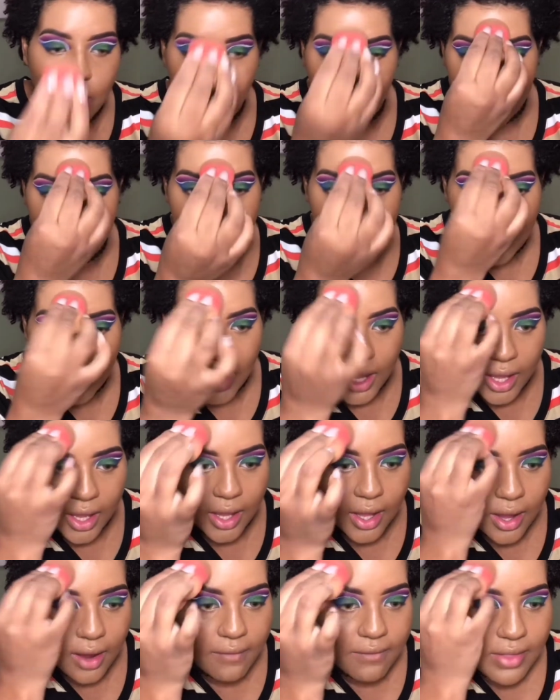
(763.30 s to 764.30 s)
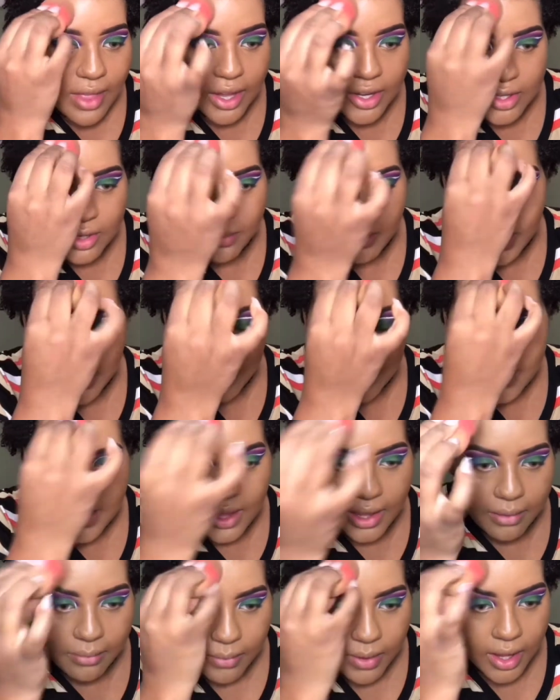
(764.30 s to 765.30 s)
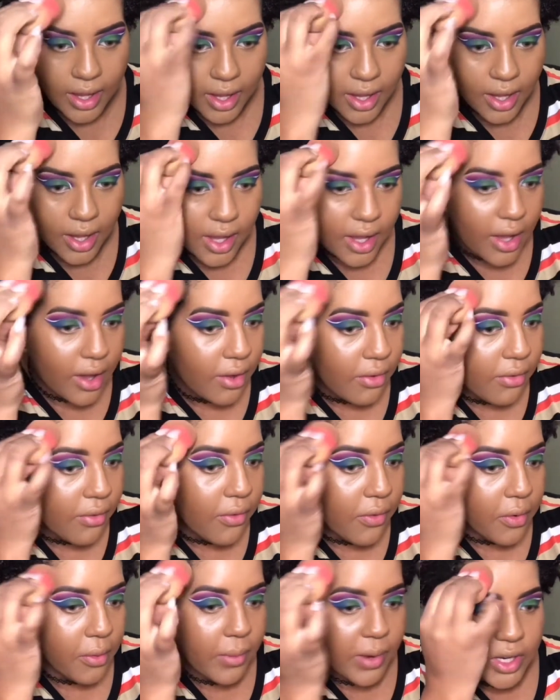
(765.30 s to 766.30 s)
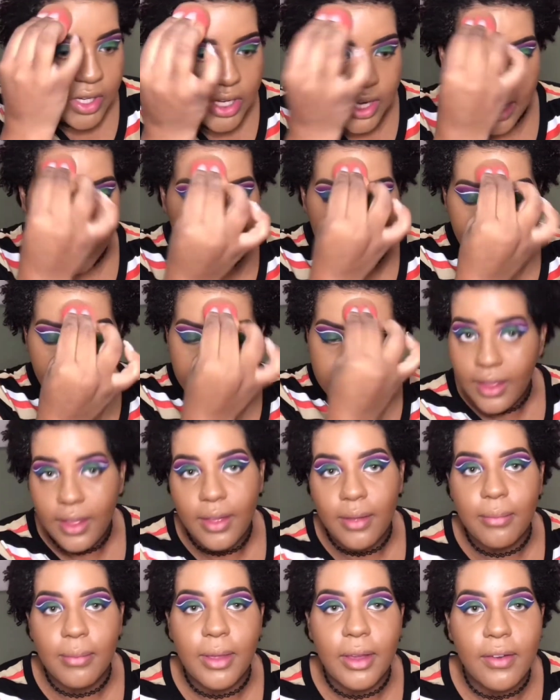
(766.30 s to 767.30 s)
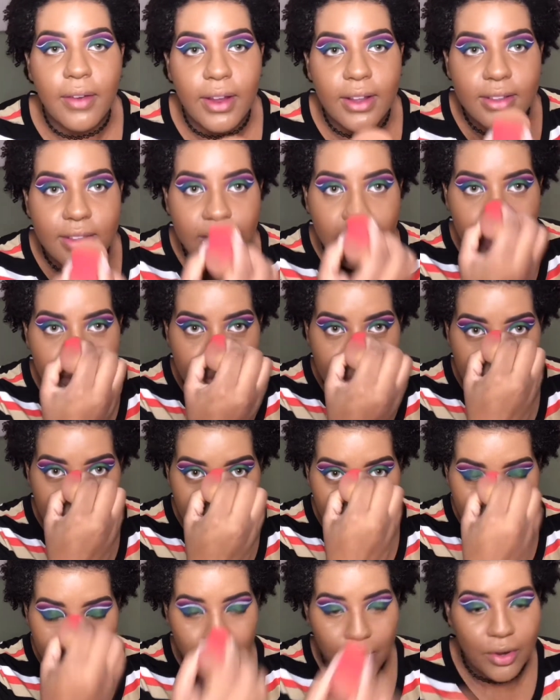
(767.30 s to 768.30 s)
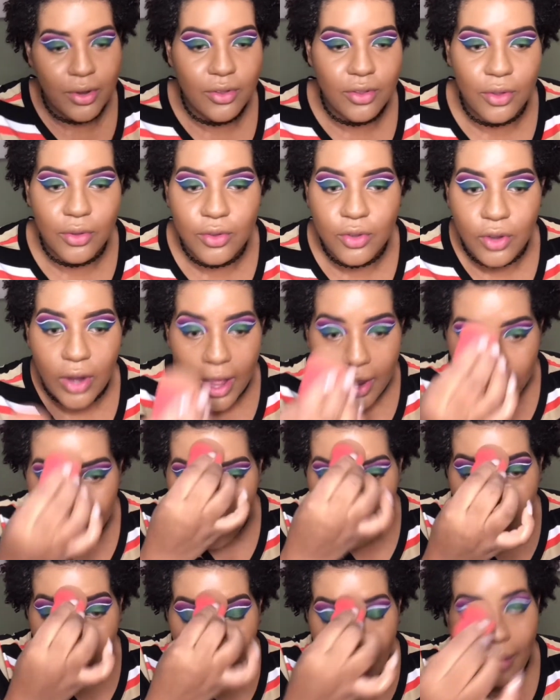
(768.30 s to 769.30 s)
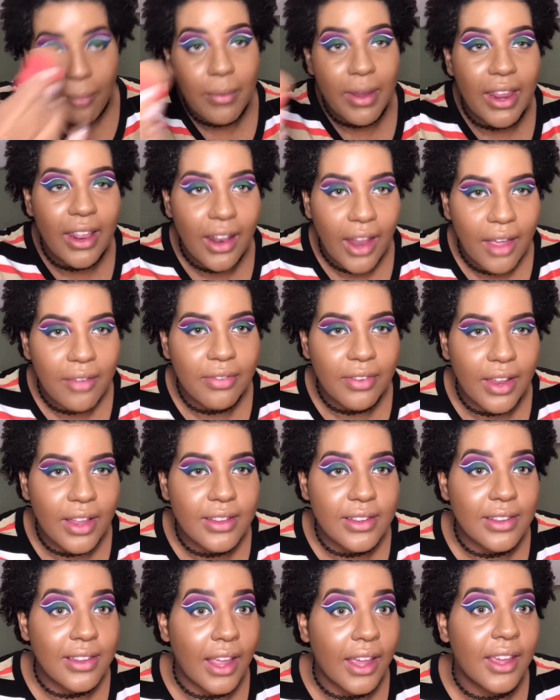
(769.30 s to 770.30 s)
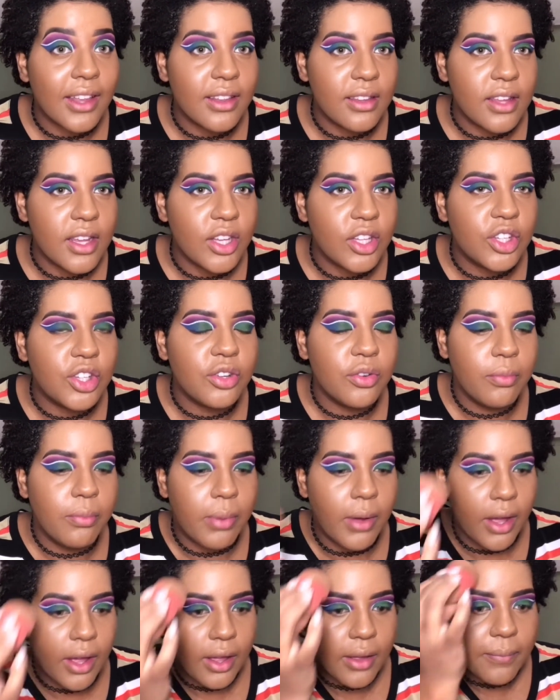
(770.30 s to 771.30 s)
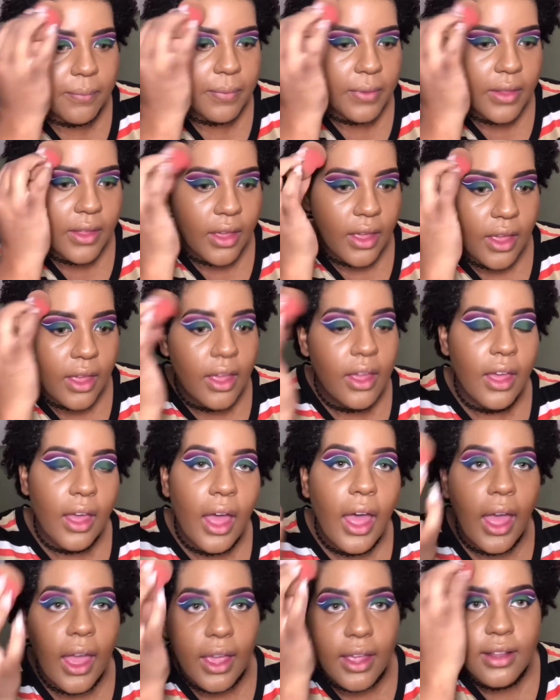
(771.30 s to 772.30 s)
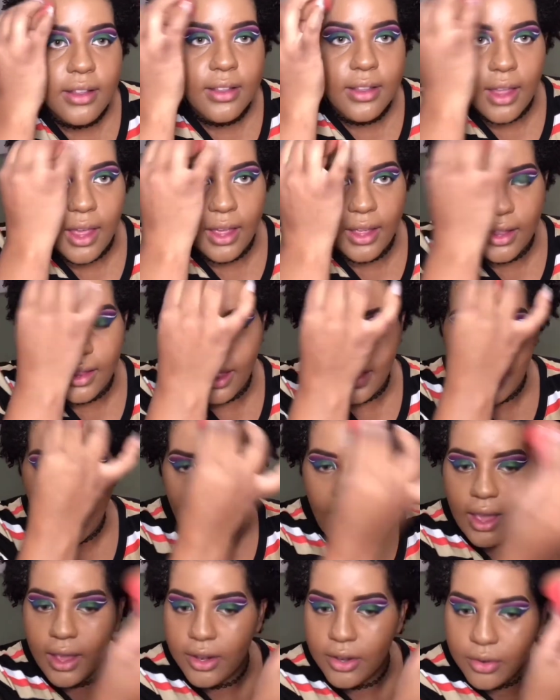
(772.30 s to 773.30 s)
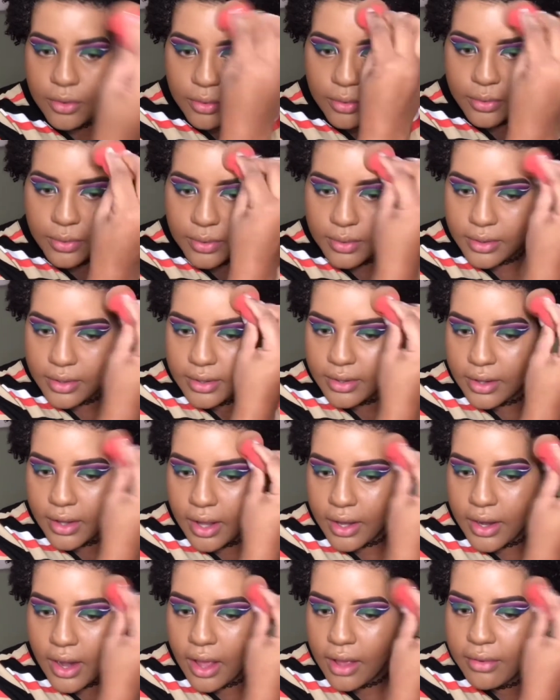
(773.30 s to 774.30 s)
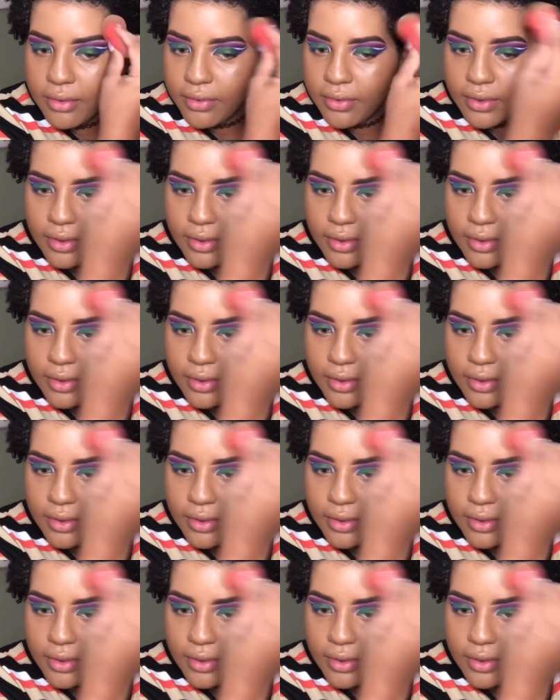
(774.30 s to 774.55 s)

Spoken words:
with D. If that should be a segment for my channel. I mean, granted, I'm only 21 years old, so I don't know how many life lessons I can teach you, but I think I can do enough.